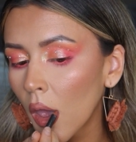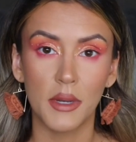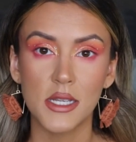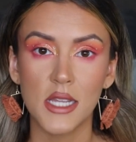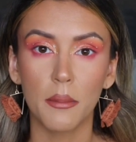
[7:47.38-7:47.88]
I'm
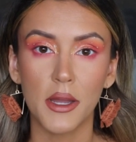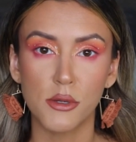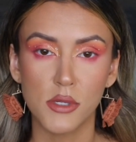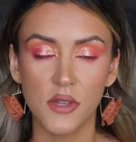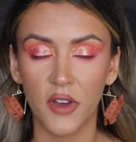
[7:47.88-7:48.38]
gonna take my
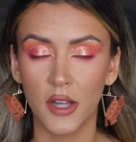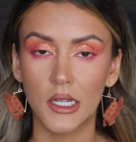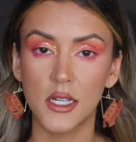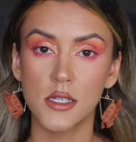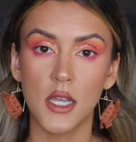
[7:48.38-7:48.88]
Dose of
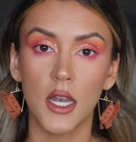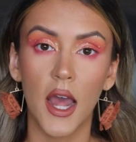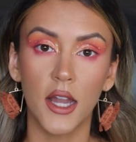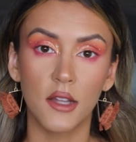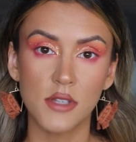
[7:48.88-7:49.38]
Colors and
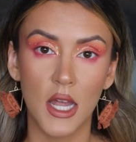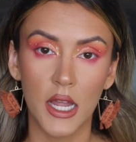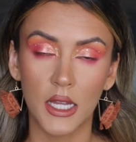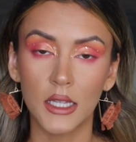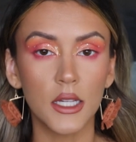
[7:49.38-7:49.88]

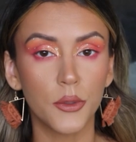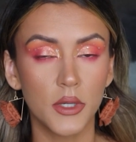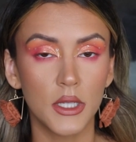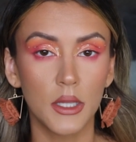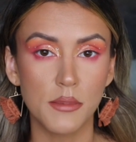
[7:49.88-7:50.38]
iluvsarahii
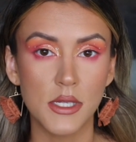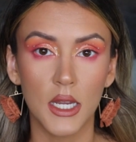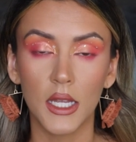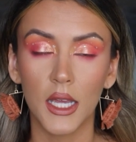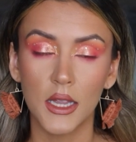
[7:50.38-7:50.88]
liquid
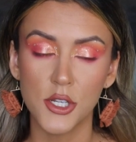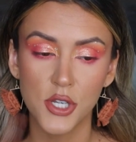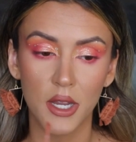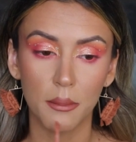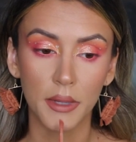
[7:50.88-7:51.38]
lipstick in the
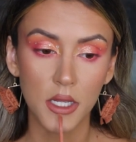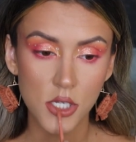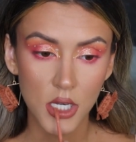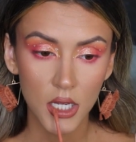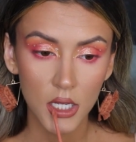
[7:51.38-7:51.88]
shade
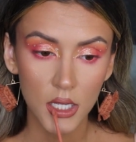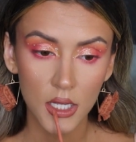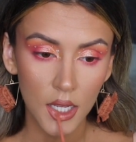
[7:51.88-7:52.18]
Peachy.